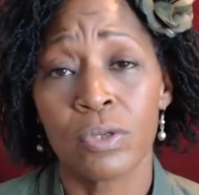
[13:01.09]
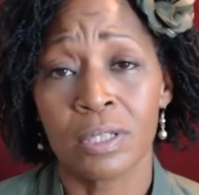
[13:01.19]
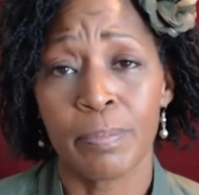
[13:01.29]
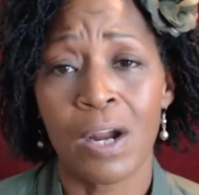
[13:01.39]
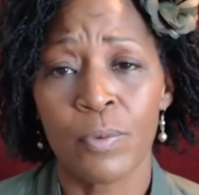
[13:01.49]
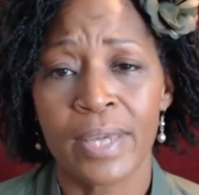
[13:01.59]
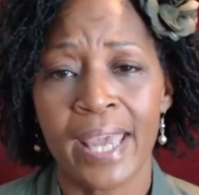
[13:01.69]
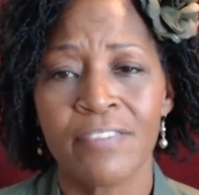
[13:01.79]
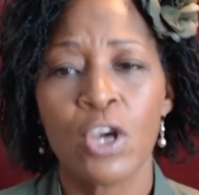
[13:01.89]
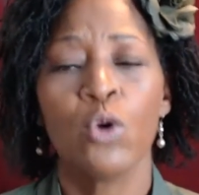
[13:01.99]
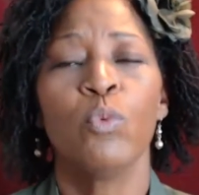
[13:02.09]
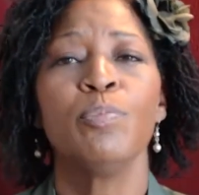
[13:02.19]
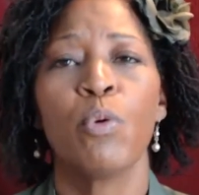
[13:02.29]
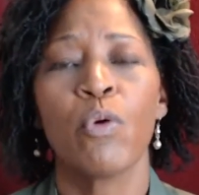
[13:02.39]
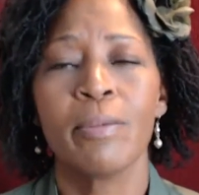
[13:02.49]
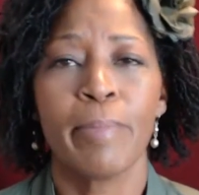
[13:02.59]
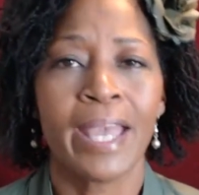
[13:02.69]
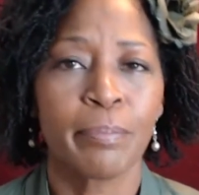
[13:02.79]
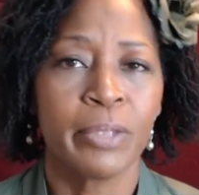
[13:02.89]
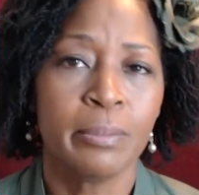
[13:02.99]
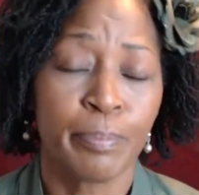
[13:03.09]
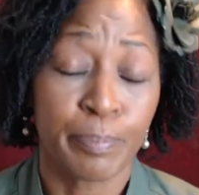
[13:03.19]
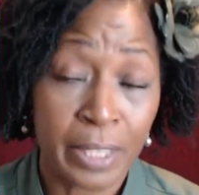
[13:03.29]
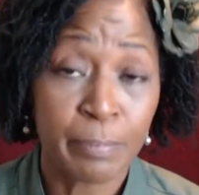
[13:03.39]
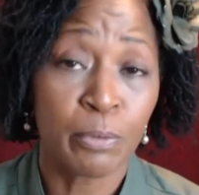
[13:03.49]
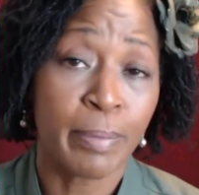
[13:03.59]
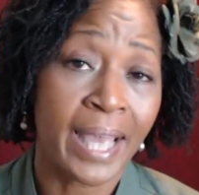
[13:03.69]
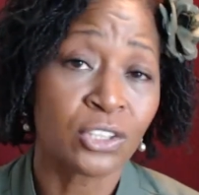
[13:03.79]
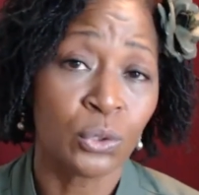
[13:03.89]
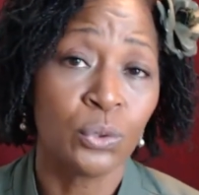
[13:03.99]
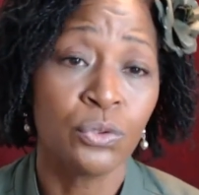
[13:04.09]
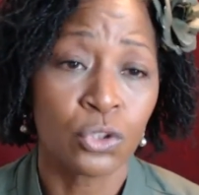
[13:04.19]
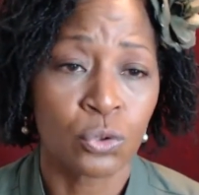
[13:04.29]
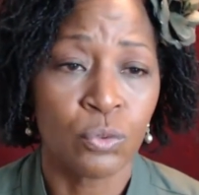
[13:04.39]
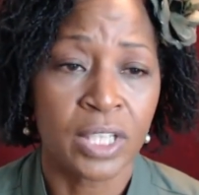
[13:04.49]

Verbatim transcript: we point back people back to who the true healer is, and that